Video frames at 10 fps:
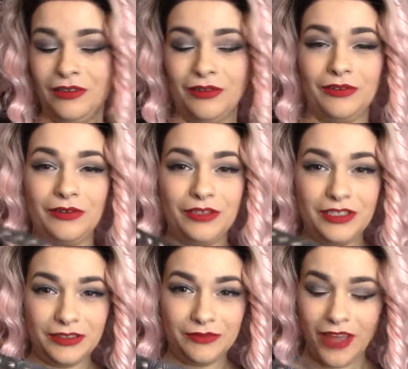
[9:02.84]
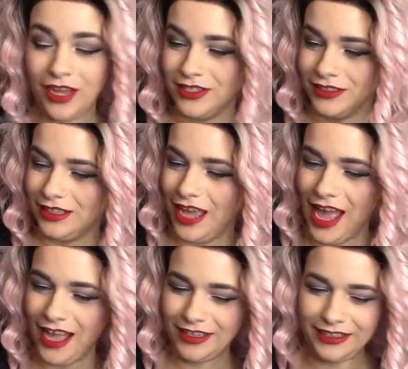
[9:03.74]
alternative fashion,
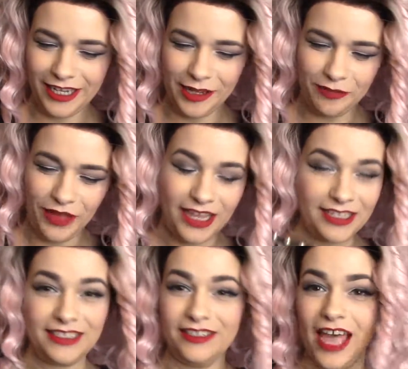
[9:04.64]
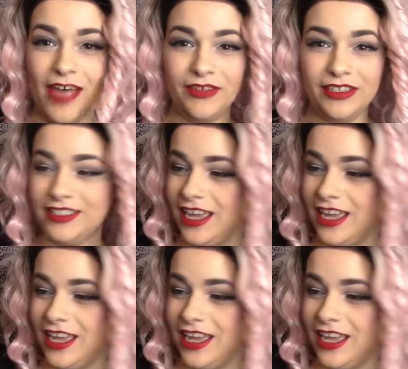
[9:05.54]
and I still have it,